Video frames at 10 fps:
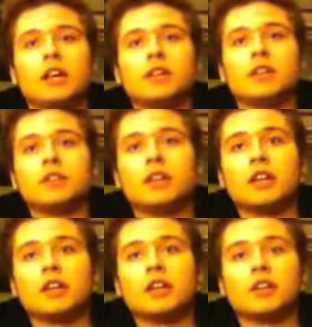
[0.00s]
you
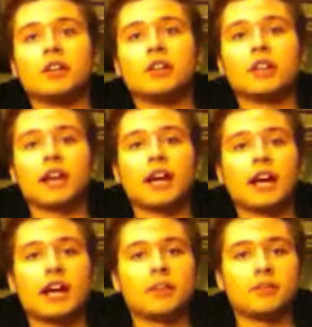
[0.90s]
can look at
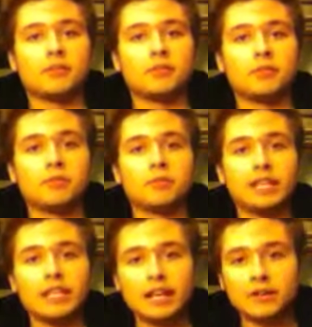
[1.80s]
either
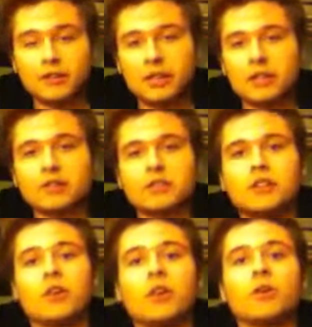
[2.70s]
beatdown decks,
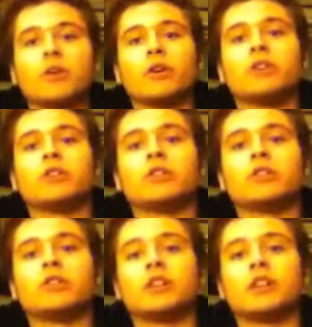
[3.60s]
or you
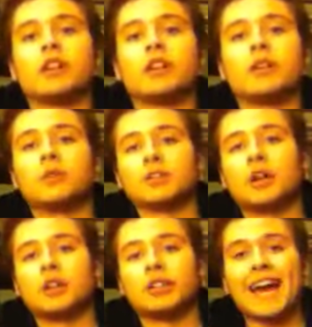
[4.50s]
can look at what's
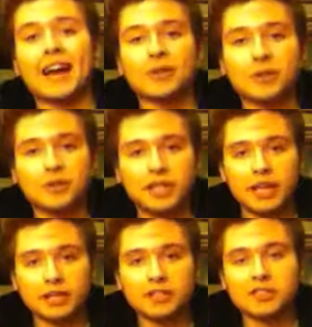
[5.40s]
called aggro
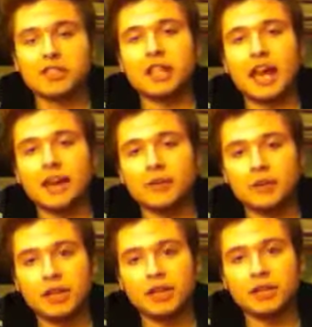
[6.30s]
decks. An
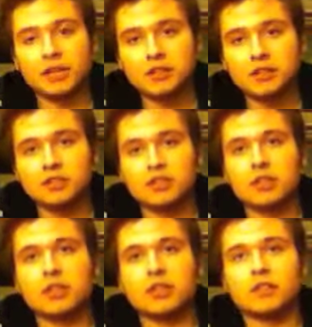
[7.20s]
aggro deck is
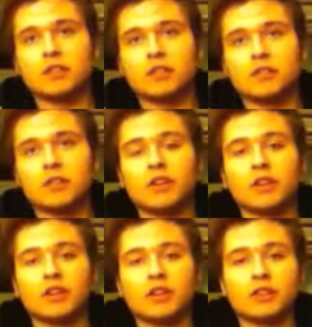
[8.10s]
a
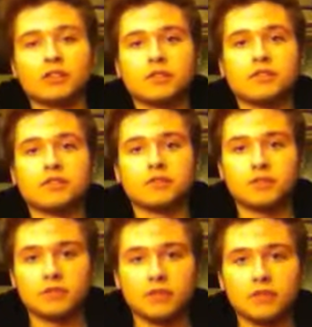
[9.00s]
very aggressive
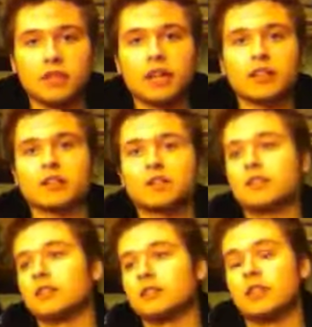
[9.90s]
deck,
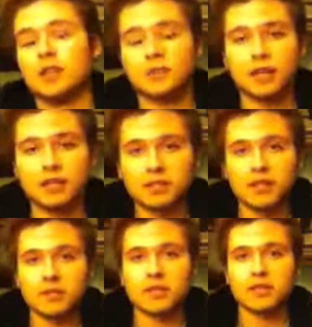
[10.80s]
as the name kind of
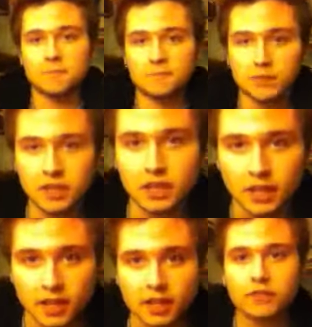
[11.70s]
sounds like it.
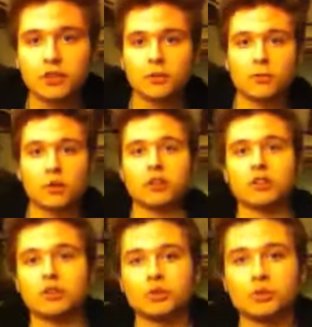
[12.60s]
If you're a more
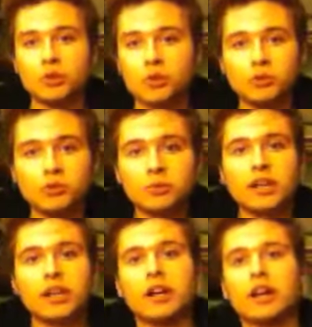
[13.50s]
control
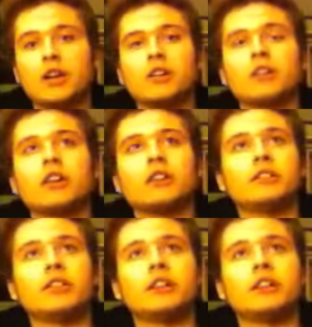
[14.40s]
player, I know that